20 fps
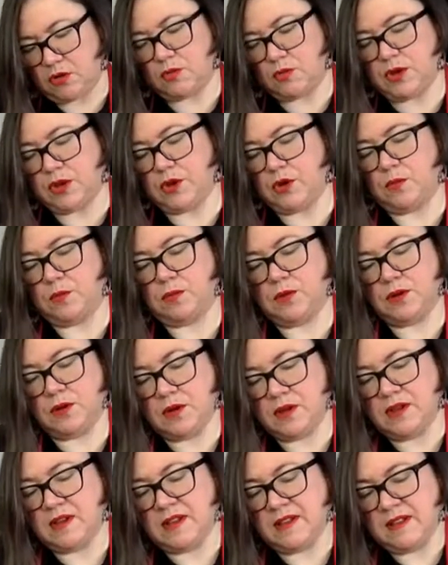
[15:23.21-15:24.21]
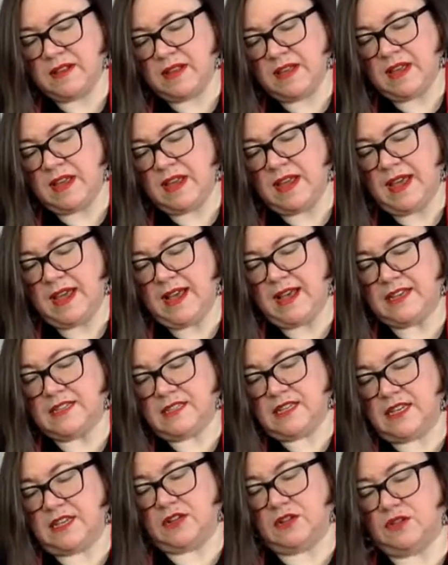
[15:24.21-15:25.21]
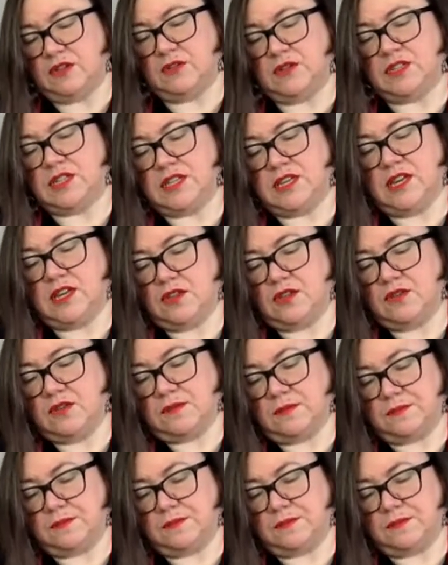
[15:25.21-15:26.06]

way open as I glue it together.